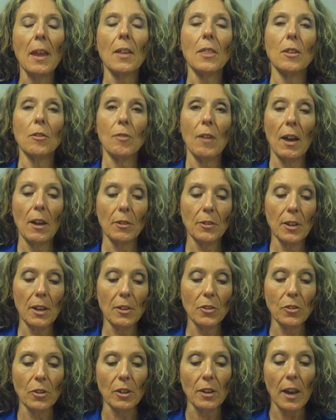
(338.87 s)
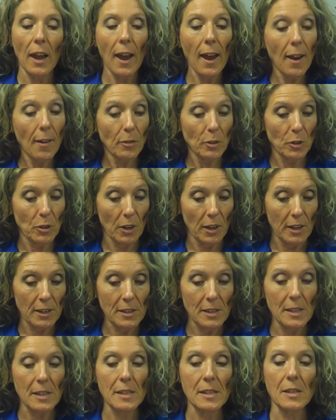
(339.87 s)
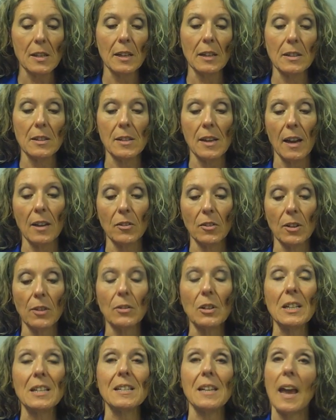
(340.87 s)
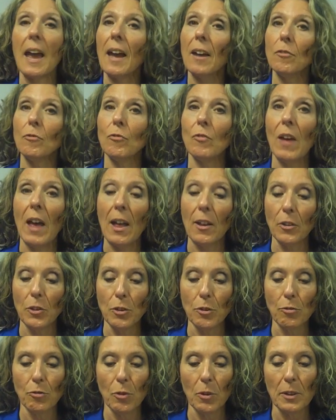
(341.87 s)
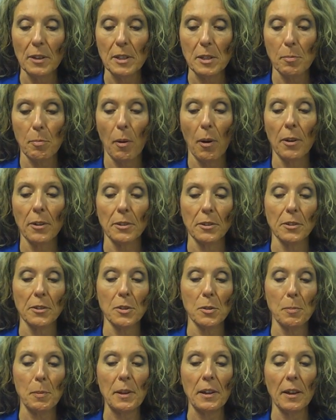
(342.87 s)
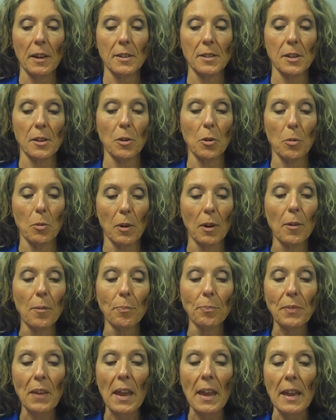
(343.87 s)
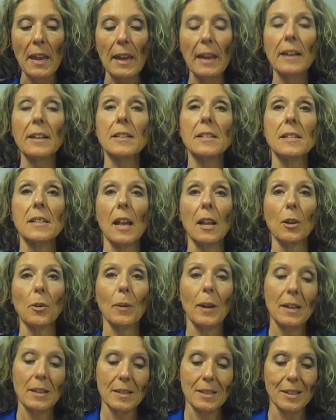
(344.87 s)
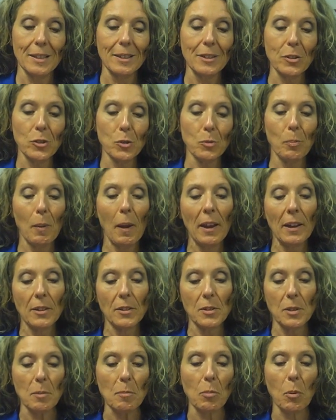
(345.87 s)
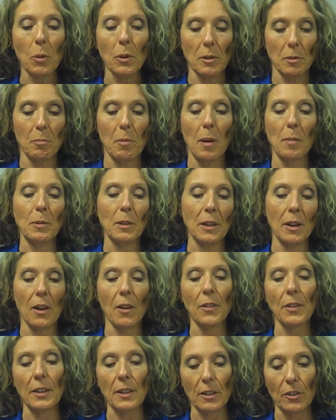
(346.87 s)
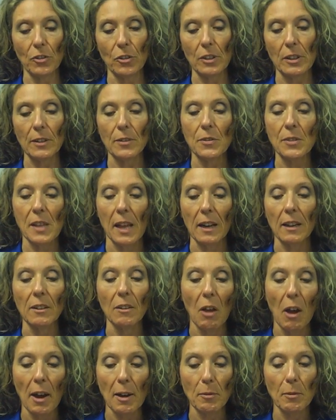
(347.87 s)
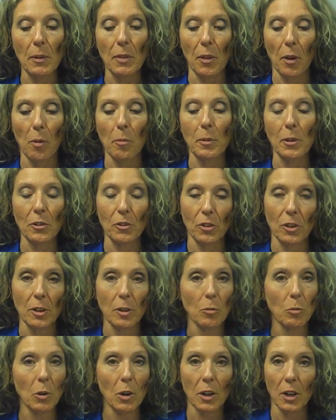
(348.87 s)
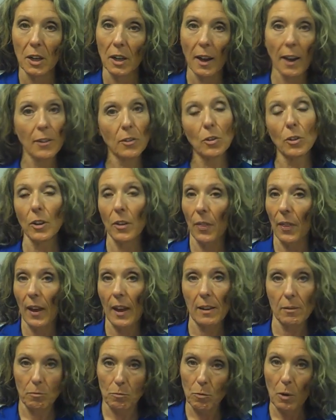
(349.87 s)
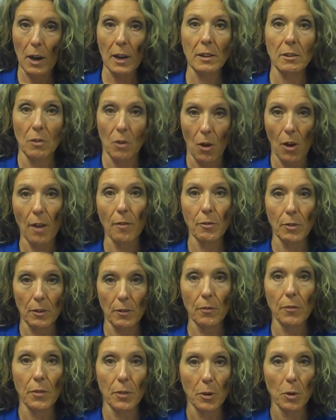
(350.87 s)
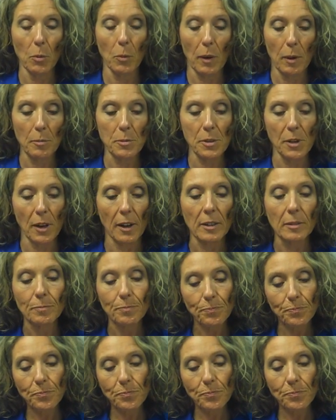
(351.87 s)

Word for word: The foundation advertises that its activities add value for its partners because it, quote, accelerates and expands important public health initiatives that align with our mission and work. And I took that right off of their website.